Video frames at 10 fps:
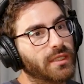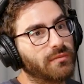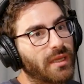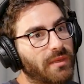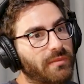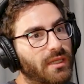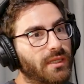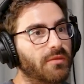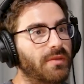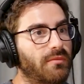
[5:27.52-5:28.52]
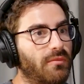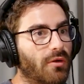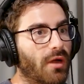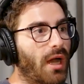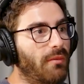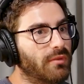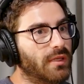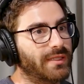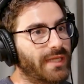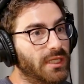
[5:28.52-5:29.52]
need to maybe be a little bit more
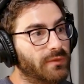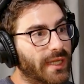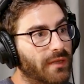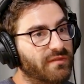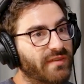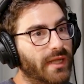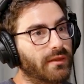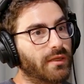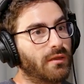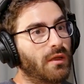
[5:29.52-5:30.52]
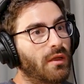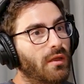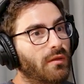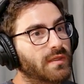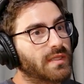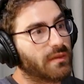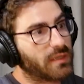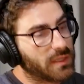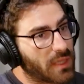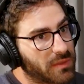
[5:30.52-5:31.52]
humble and take into account the fact that
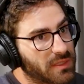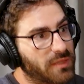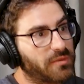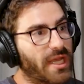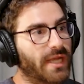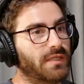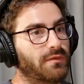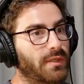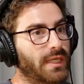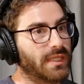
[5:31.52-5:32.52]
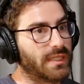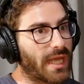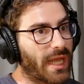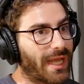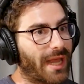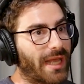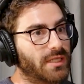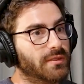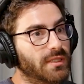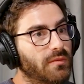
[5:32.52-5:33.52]
these numbers are subjective to an extent. And
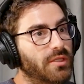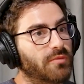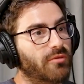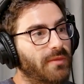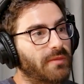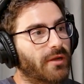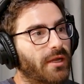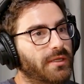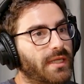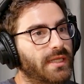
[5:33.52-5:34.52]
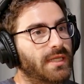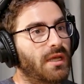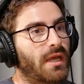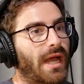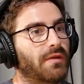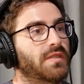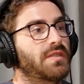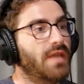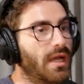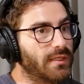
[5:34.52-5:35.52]
as a result, we should probably prioritize how
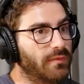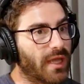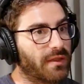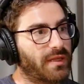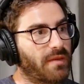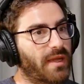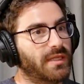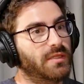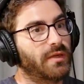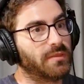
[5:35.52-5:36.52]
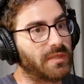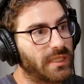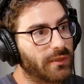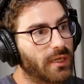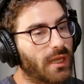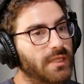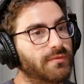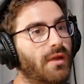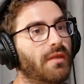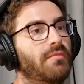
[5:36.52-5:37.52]
certain we are that the impact is going to
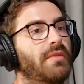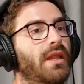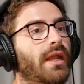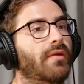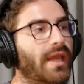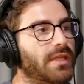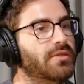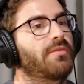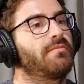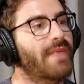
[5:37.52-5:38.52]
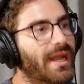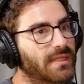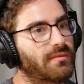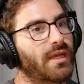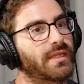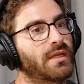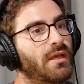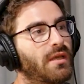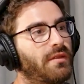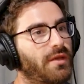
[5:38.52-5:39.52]
materialize, rather than being like, okay, let's try to maximize
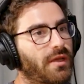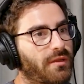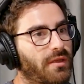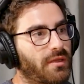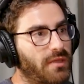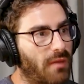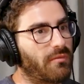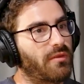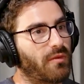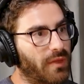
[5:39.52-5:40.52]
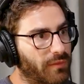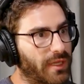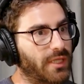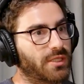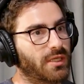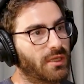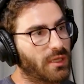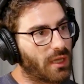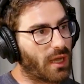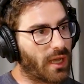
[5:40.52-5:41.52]
the number that we reached
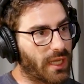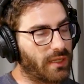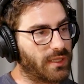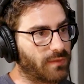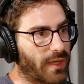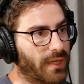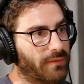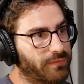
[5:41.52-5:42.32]
in this way.